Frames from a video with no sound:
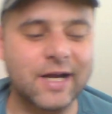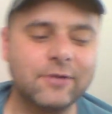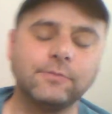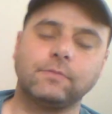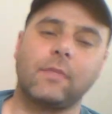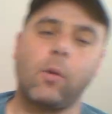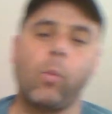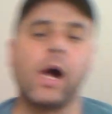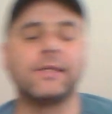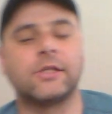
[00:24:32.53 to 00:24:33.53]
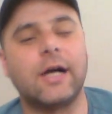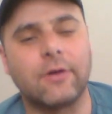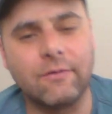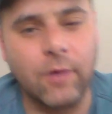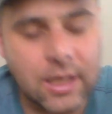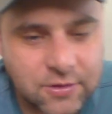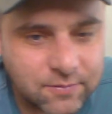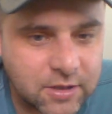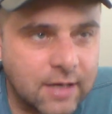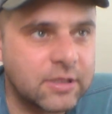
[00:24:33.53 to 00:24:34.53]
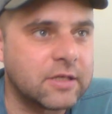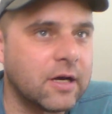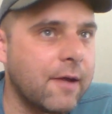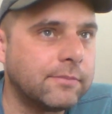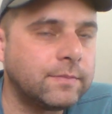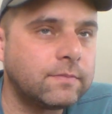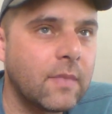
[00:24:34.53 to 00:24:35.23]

I don't watch soccer. I've watched from time to time.